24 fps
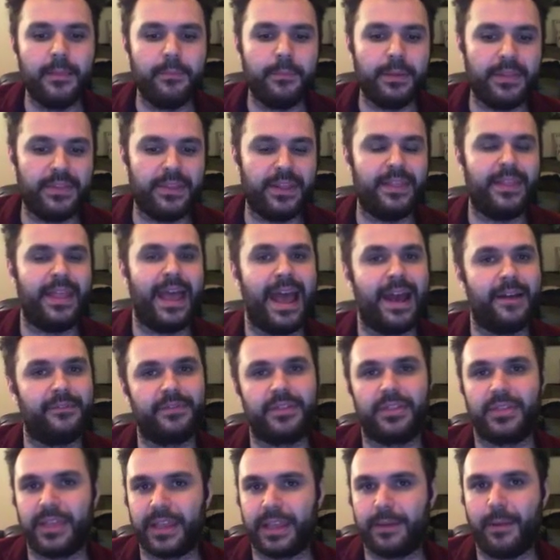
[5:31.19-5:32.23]
But then they have
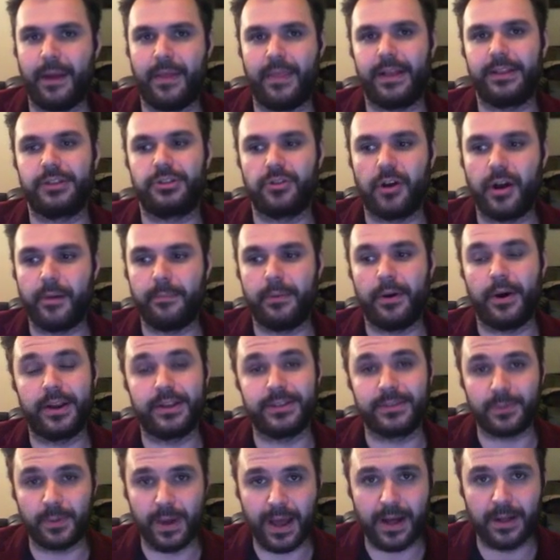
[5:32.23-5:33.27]
to think about that drop pod
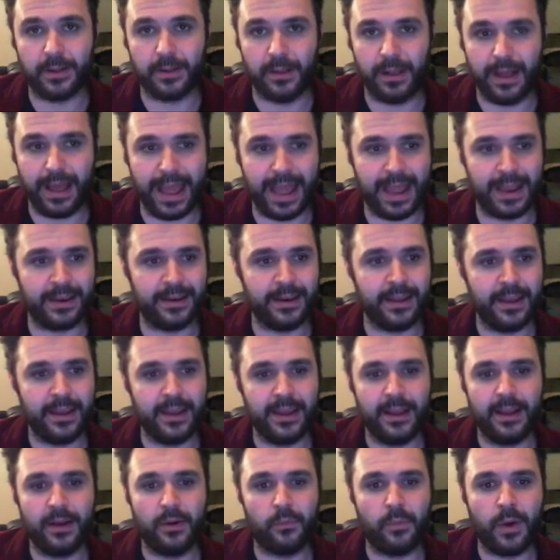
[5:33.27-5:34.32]
as well. And
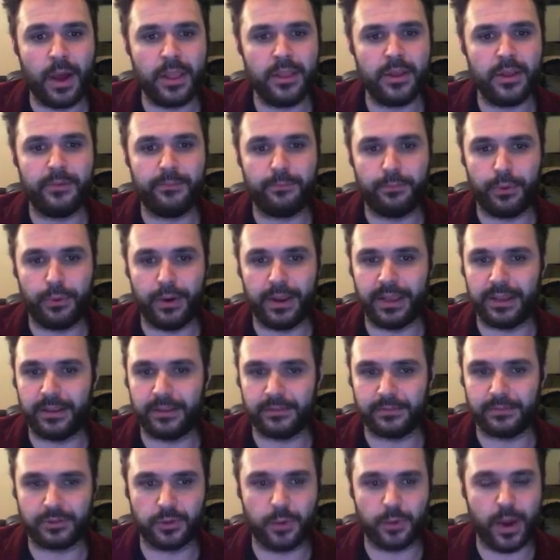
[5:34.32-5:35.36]
when you're
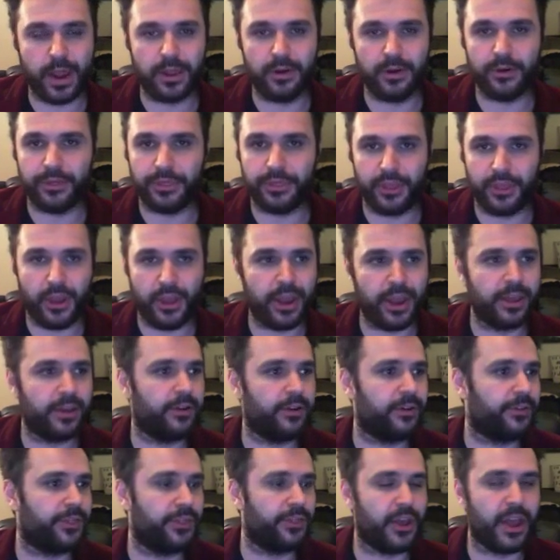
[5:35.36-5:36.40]
putting 20 or 30
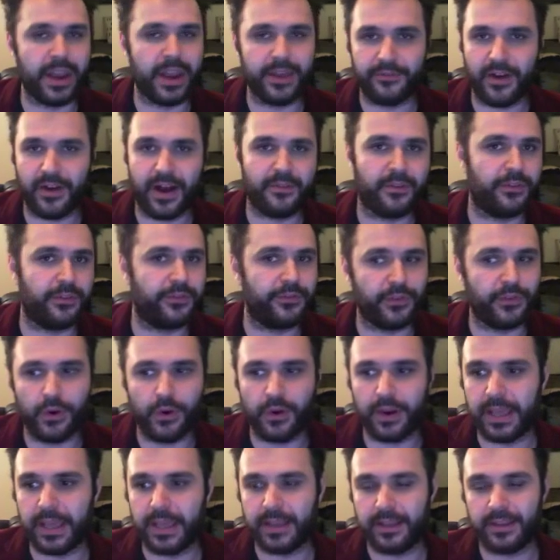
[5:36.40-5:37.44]
or 35 or
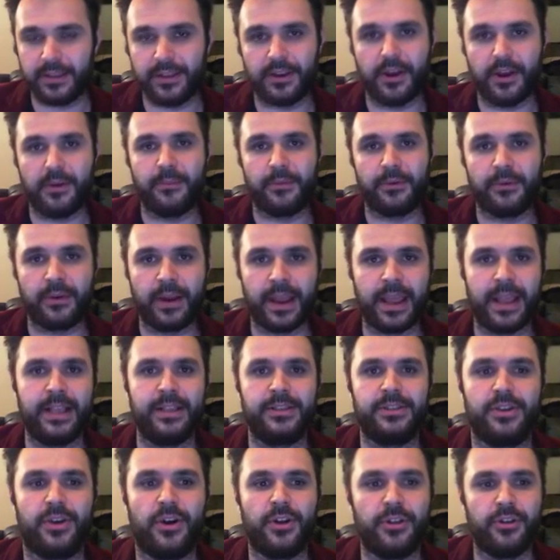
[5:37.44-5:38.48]
40,
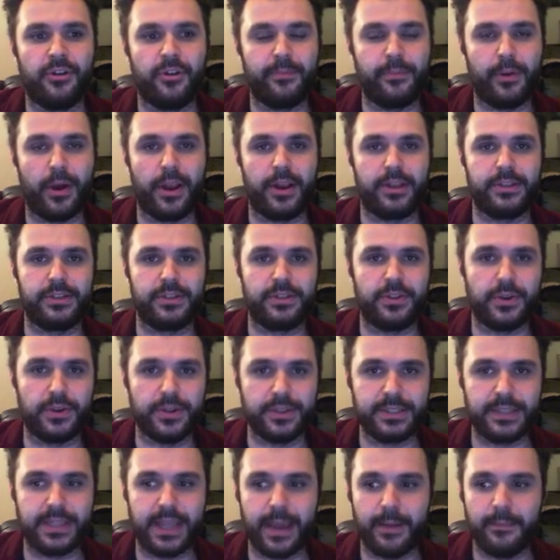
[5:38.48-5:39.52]
Marines on your opponent's
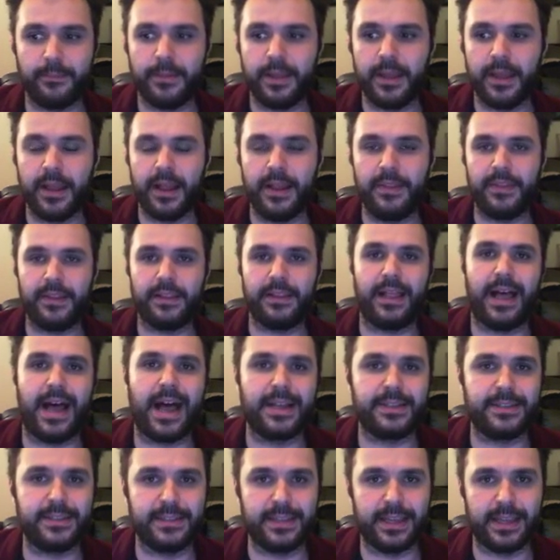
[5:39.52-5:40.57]
doorstep, the
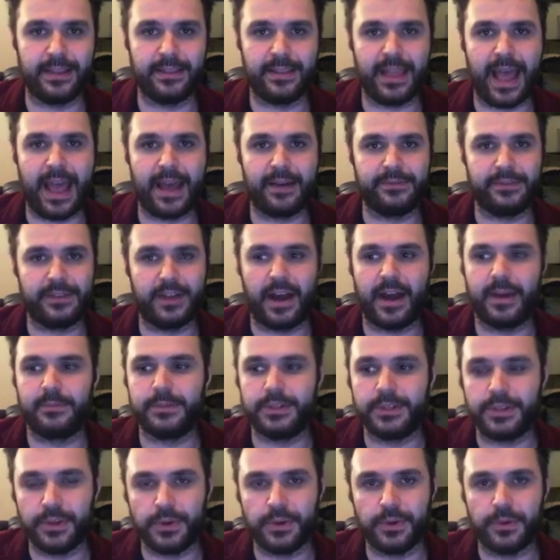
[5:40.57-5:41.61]
last thing they have time
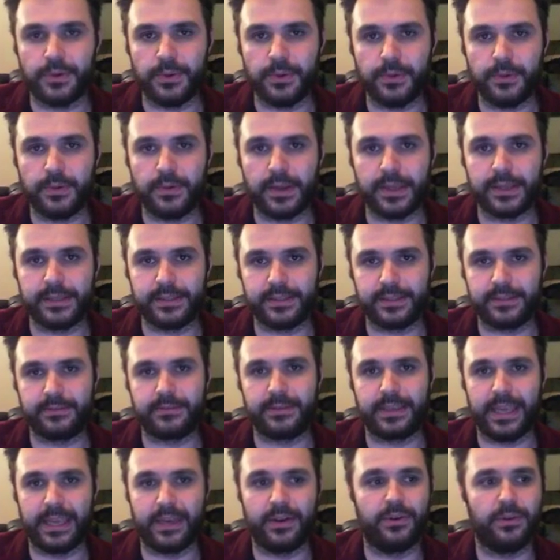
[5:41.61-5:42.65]
to do is
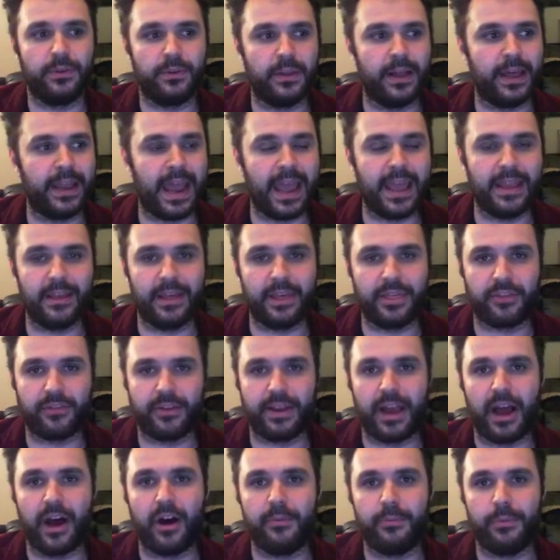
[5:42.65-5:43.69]
kill a 3
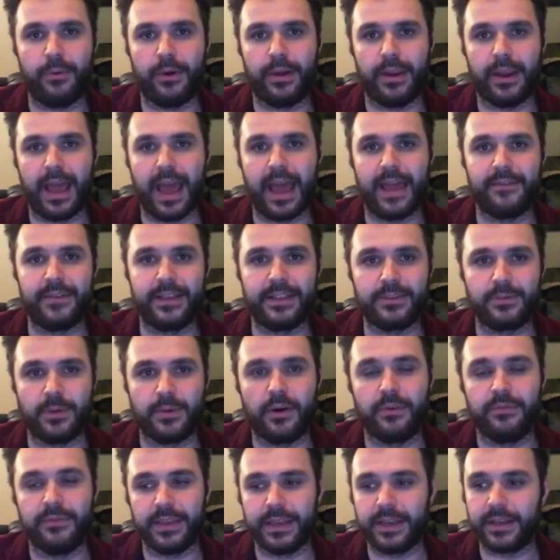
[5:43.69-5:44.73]
hull point
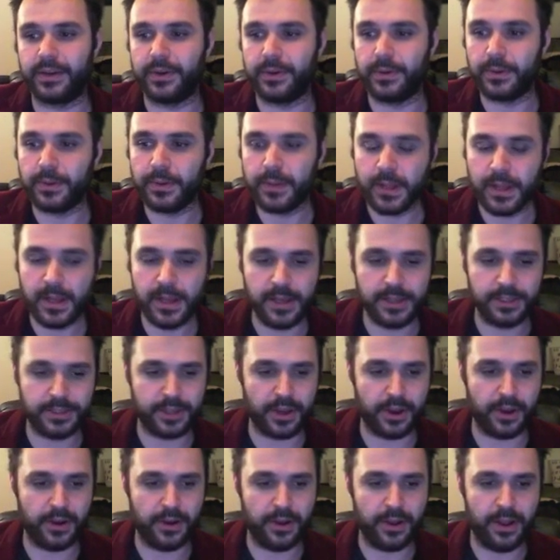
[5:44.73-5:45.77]
AV-12 vehicle.
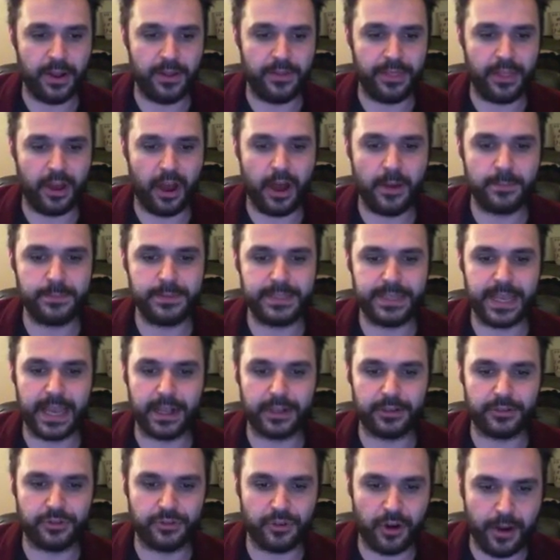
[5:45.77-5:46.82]
So the
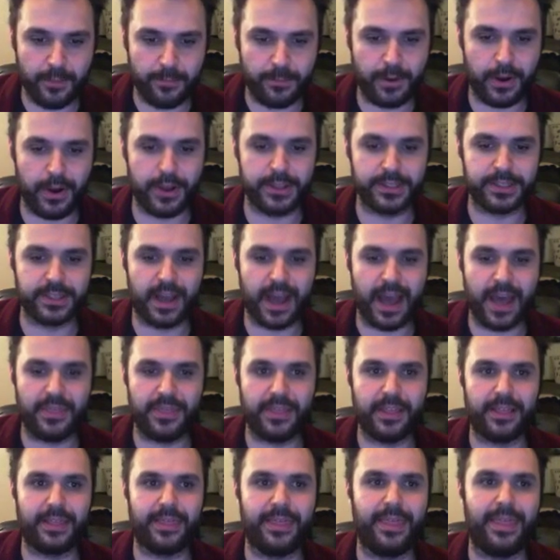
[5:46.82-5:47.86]
OBSEC drop pods, I
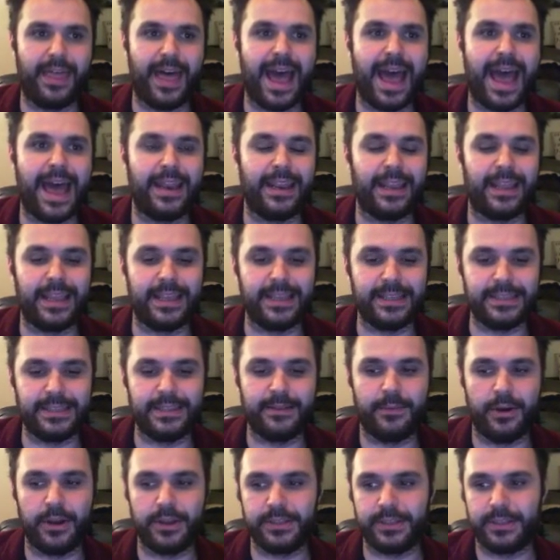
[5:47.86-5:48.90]
think that is
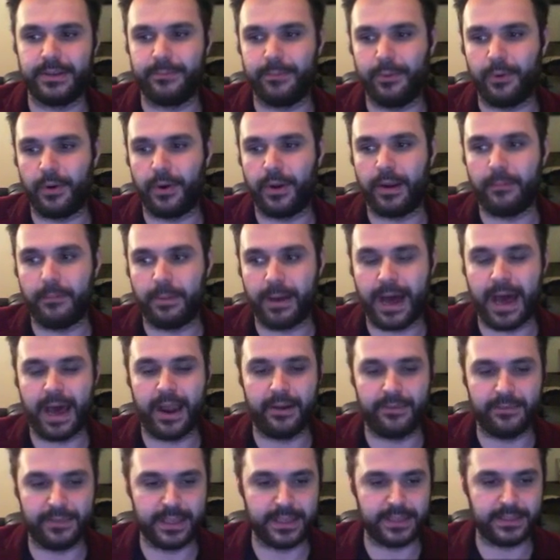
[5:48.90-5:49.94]
the most important part
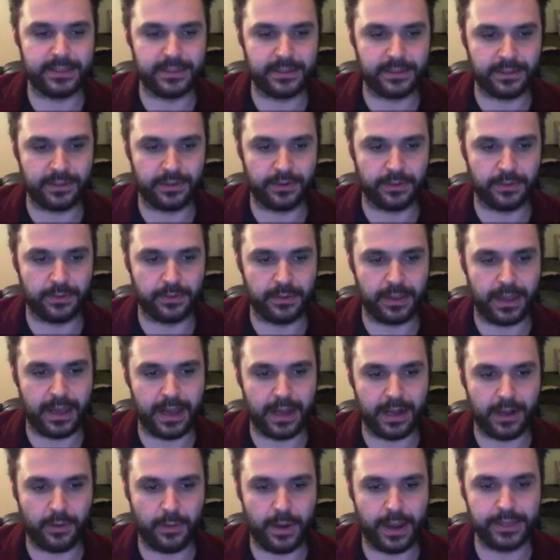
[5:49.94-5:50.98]
of this little
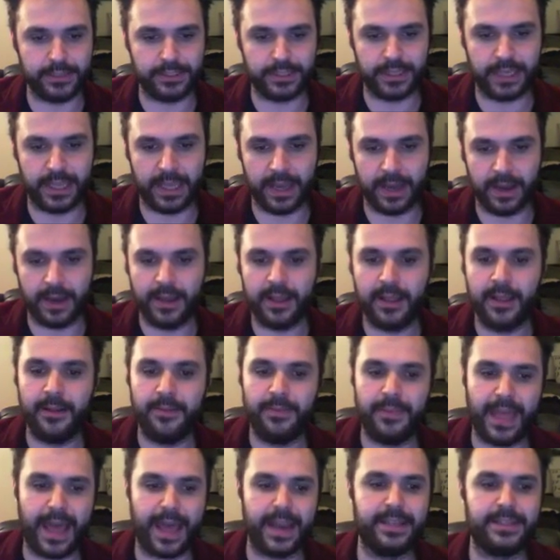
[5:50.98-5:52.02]
equation here.
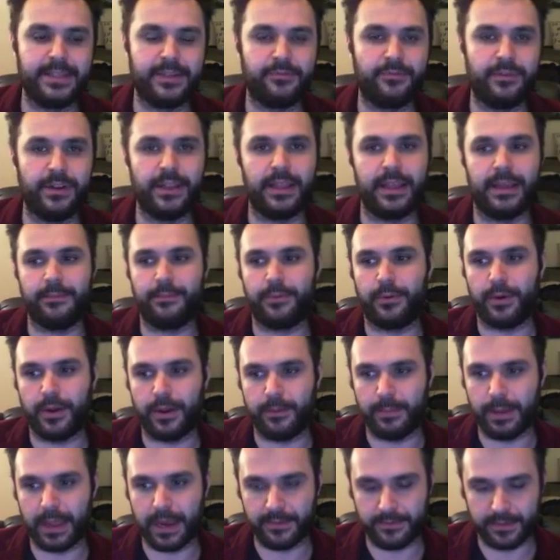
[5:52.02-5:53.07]
That is a really
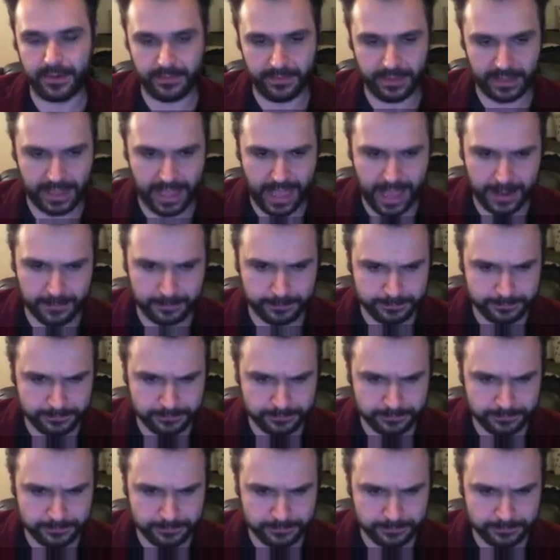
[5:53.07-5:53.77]
important benefit of the CAD.